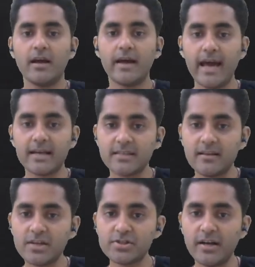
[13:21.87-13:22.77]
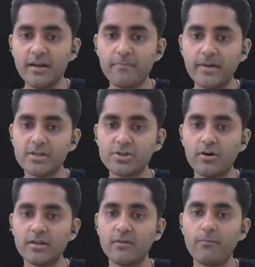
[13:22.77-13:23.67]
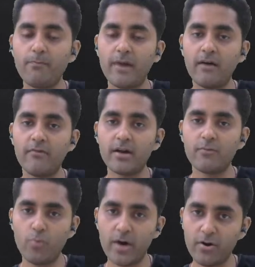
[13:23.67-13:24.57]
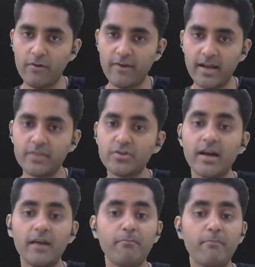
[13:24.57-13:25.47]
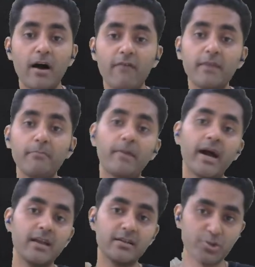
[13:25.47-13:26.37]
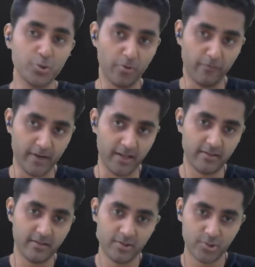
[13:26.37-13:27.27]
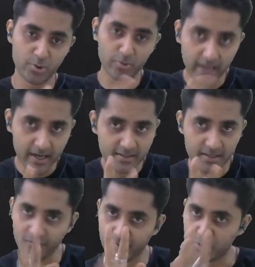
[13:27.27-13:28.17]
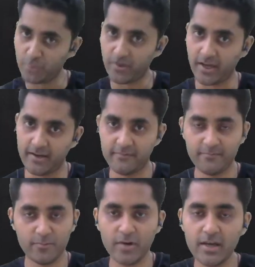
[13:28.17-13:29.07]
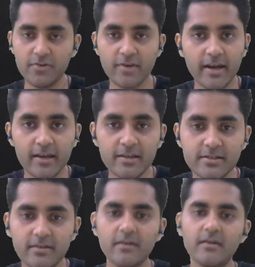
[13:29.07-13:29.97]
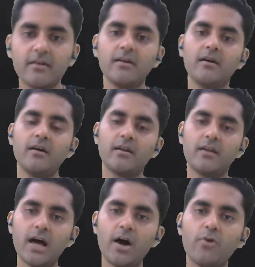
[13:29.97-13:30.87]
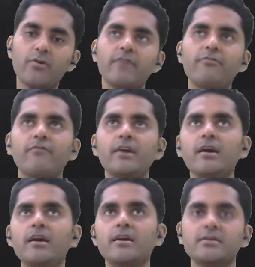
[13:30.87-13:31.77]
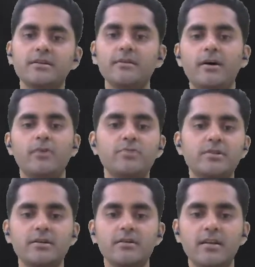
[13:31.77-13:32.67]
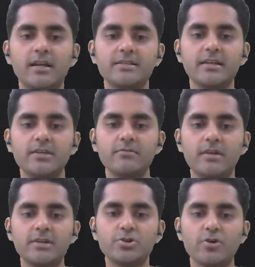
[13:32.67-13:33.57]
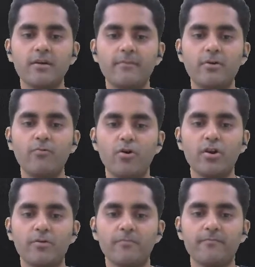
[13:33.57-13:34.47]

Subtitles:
Acceleration depends on the power 1 of length and power -2 of length. So that is the difference over here. Okay, you're getting it? Now if we consider about, let's talk about volume.